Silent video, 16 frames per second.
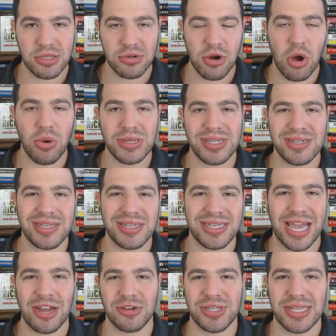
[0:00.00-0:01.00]
They're always in
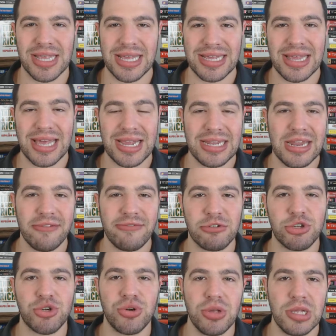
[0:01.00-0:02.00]
scarcity. They can
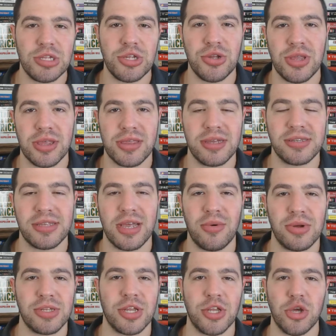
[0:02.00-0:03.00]
never truly do the things they
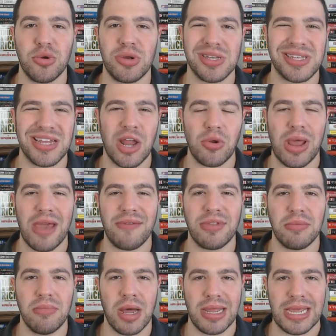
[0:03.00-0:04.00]
want to do because they don't have
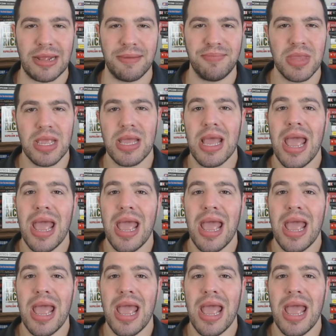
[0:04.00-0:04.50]
the money.